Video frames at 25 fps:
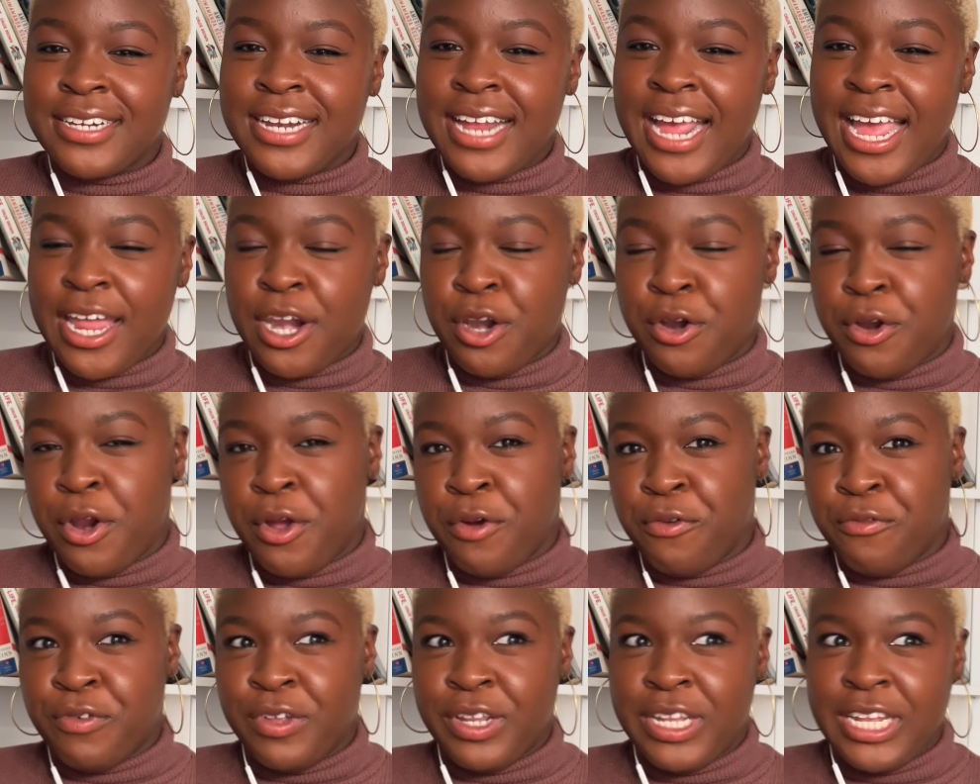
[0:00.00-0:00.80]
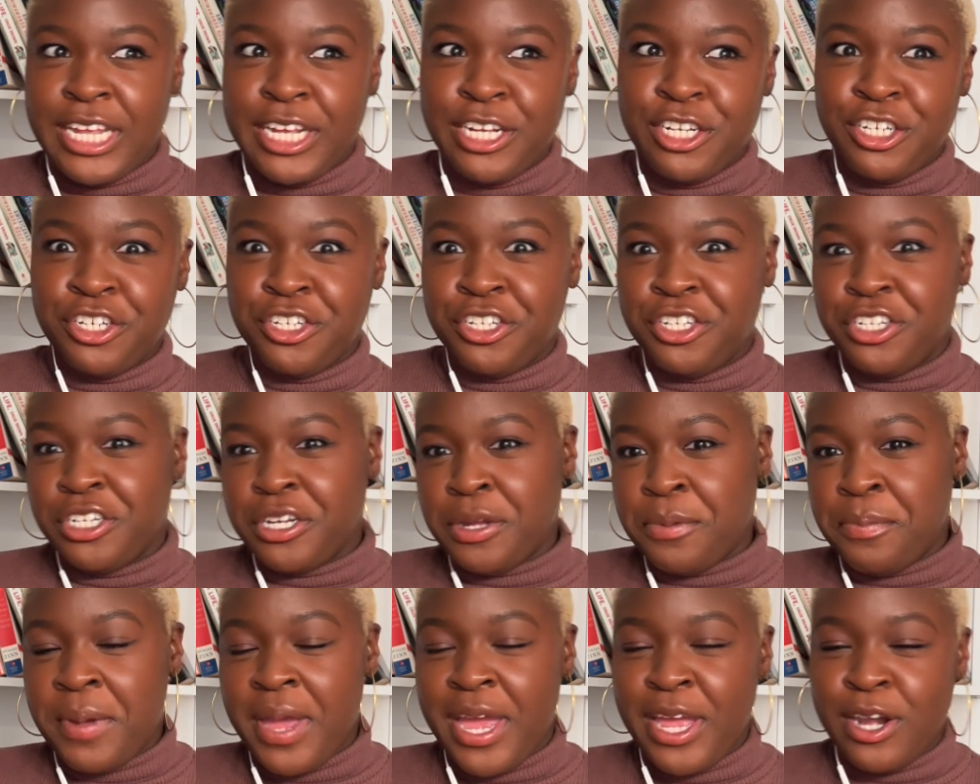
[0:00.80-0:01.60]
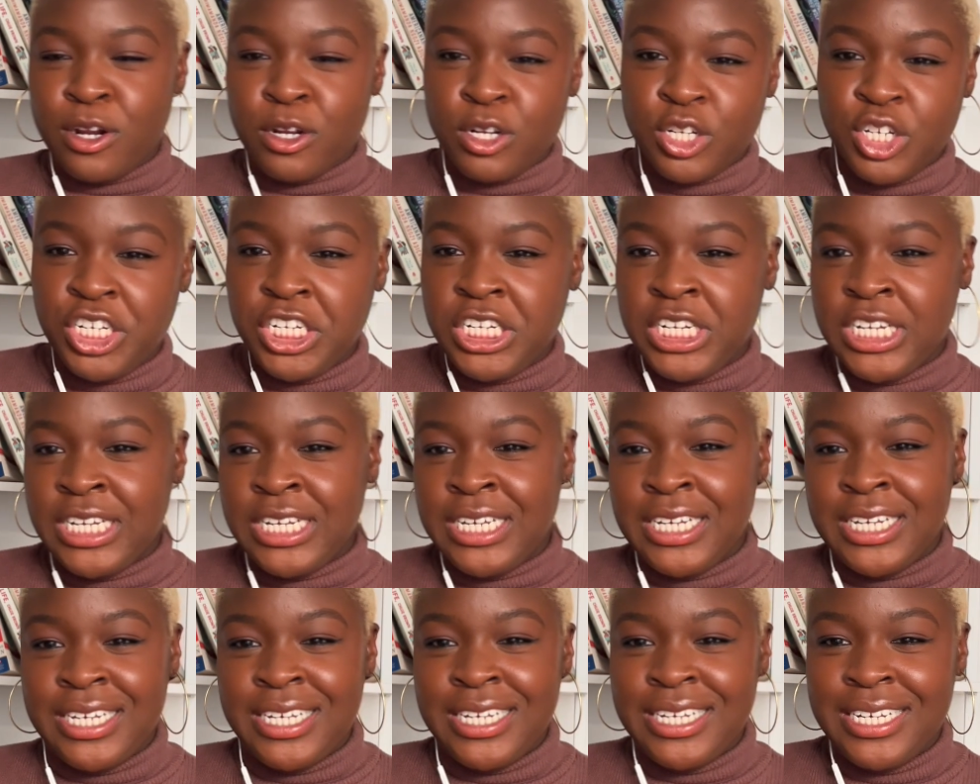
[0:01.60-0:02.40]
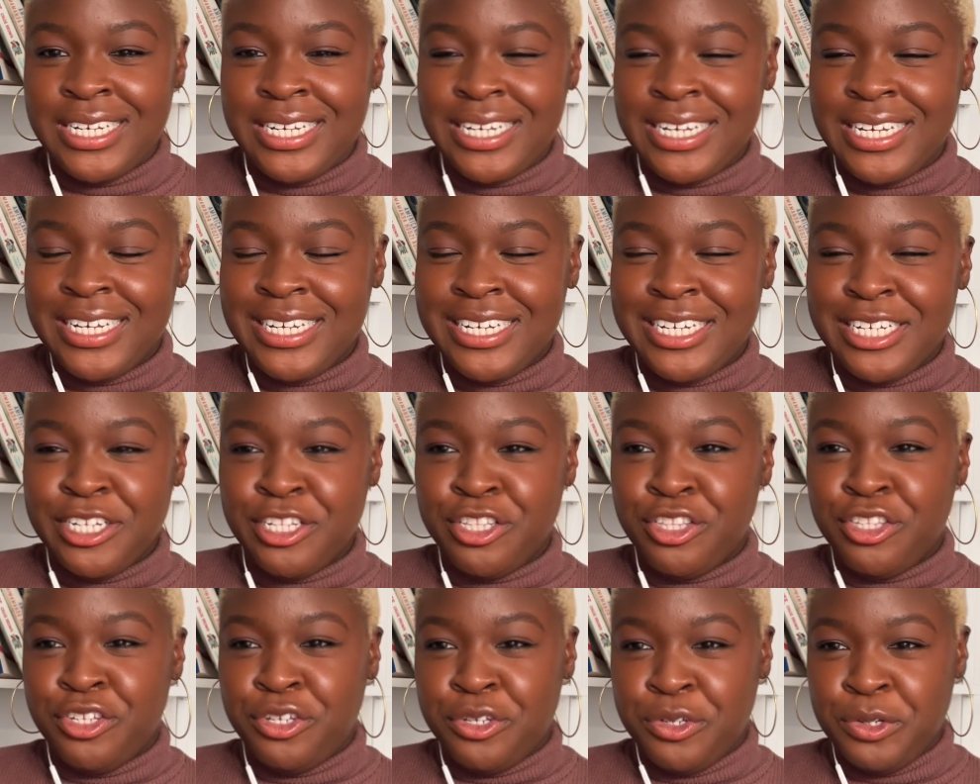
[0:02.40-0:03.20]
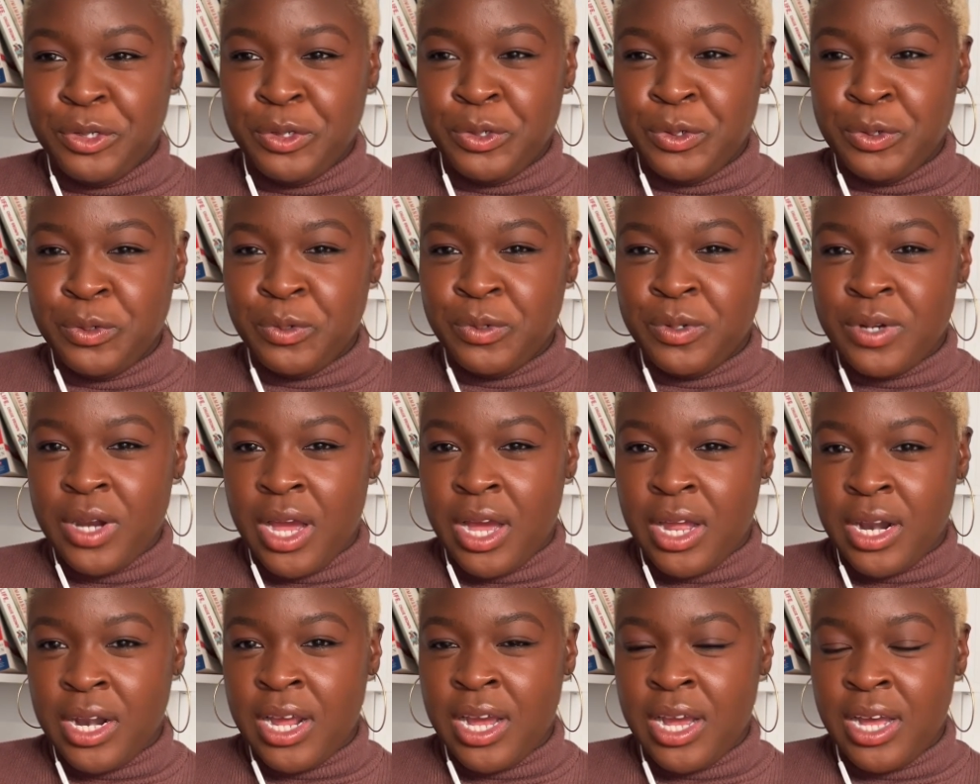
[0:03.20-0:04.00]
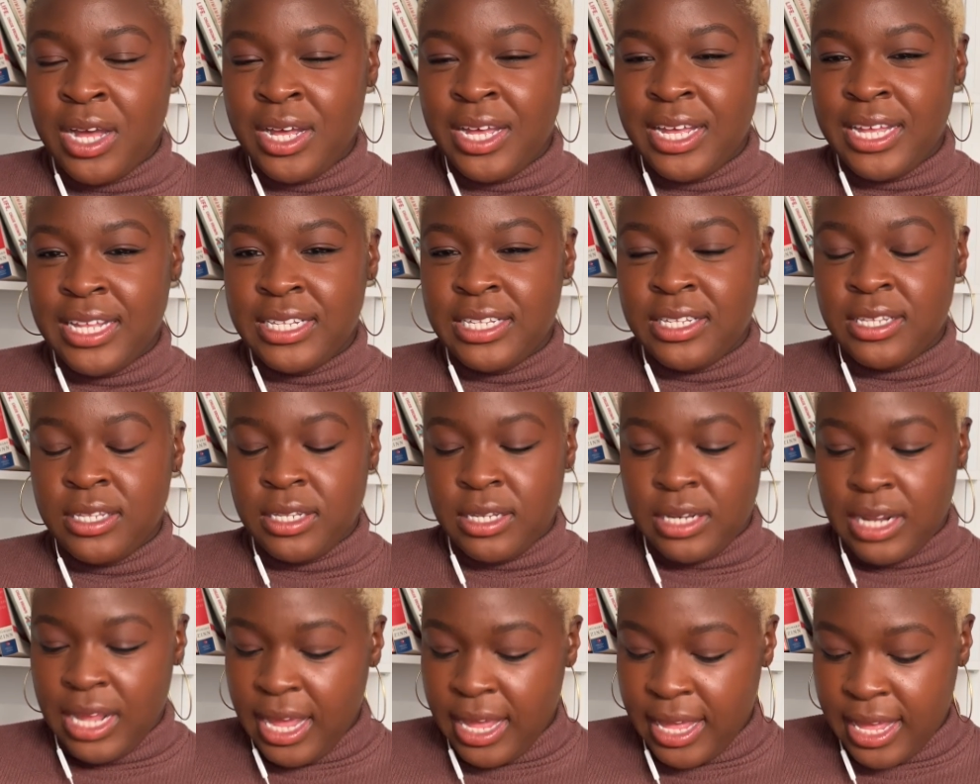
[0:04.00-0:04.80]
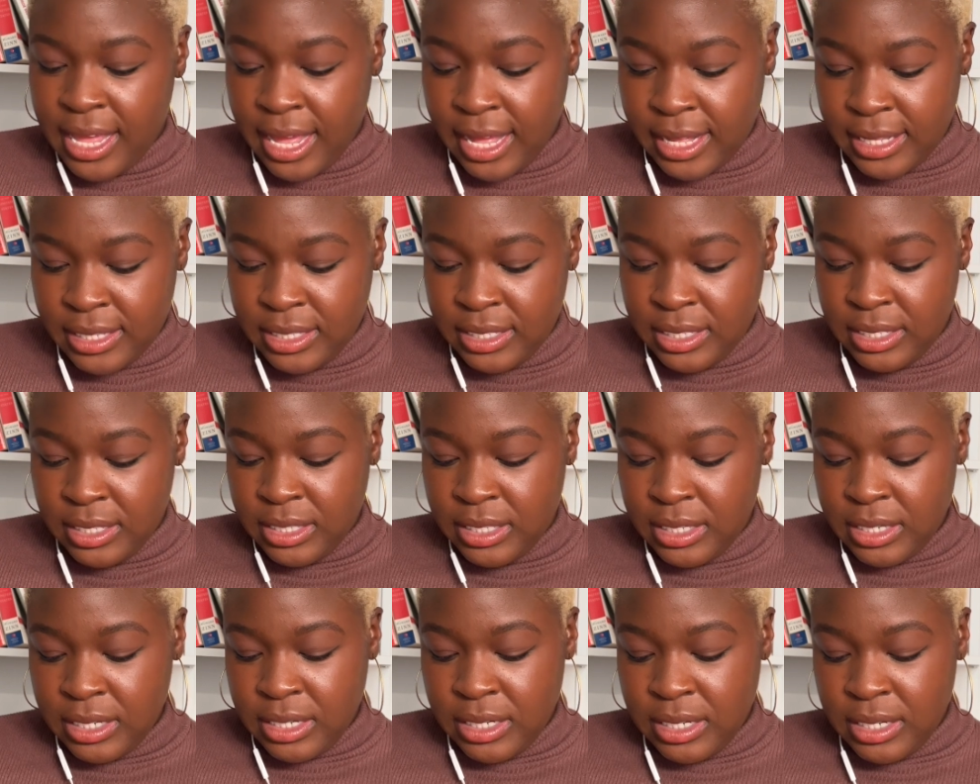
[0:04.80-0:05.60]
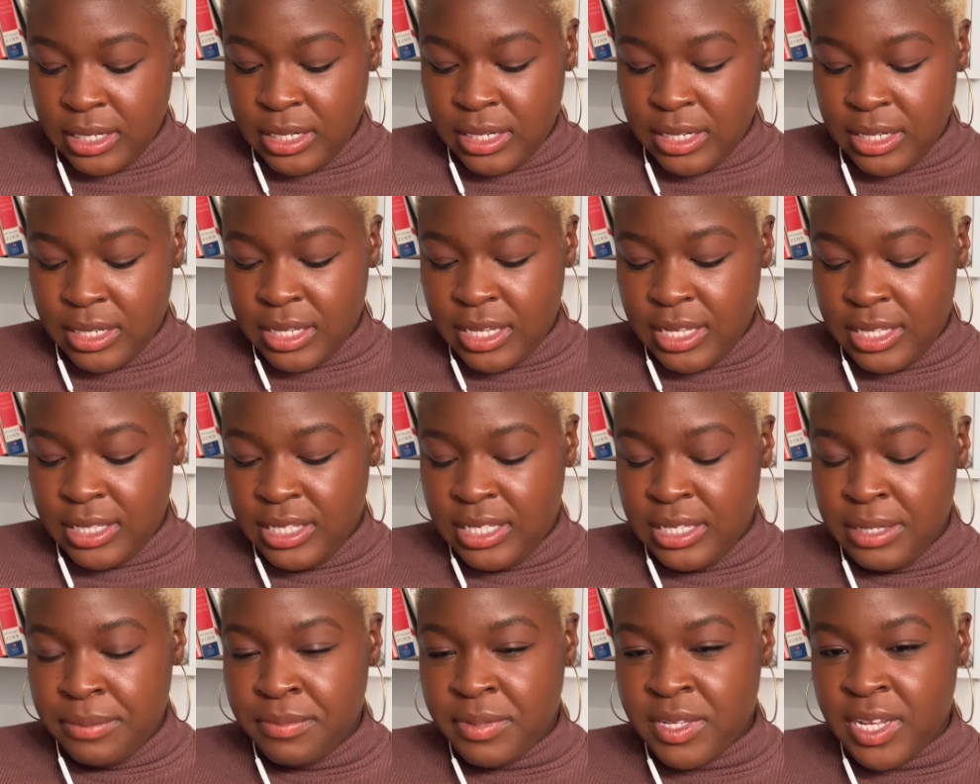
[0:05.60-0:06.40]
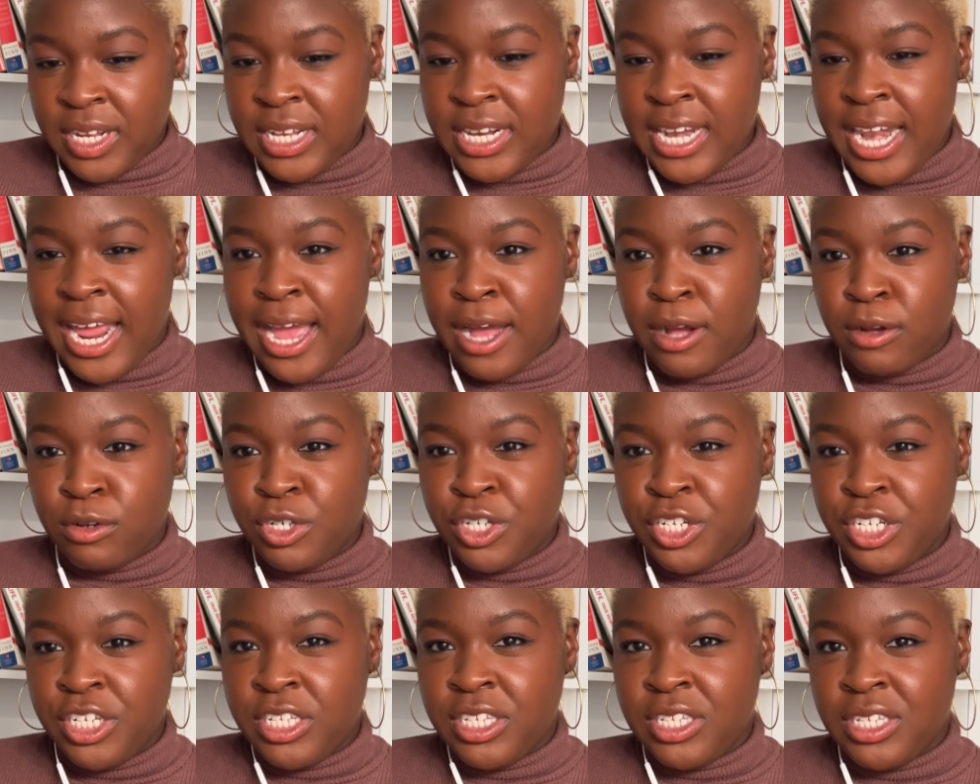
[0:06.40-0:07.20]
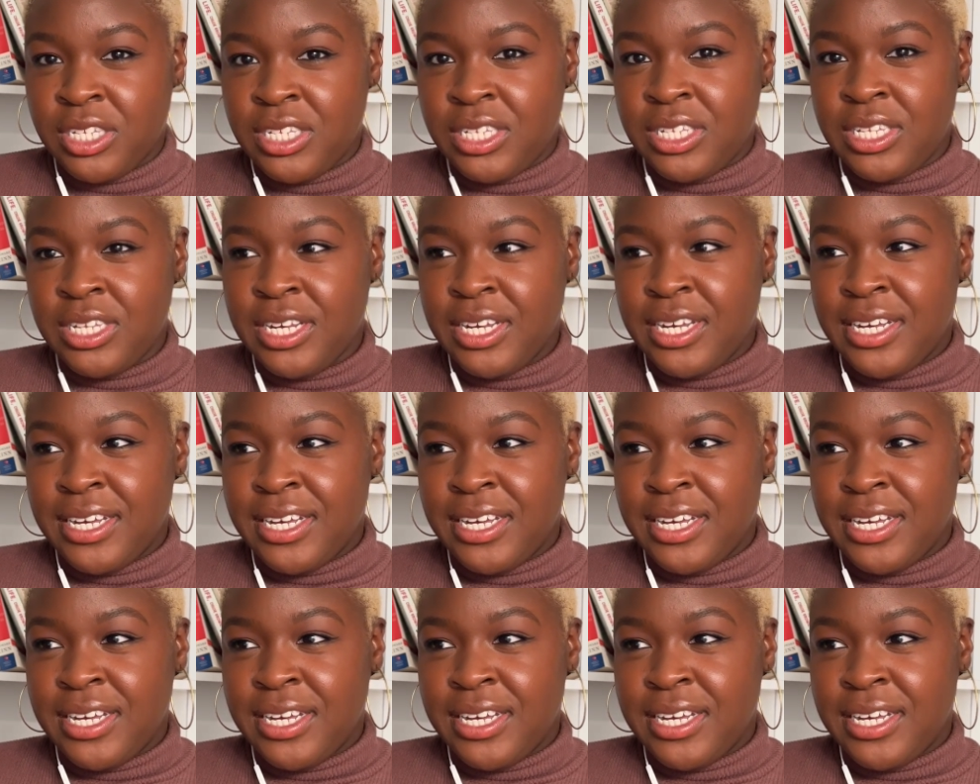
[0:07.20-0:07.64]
I don't know, relationship energy to Nana, and I guess it seems like now she's,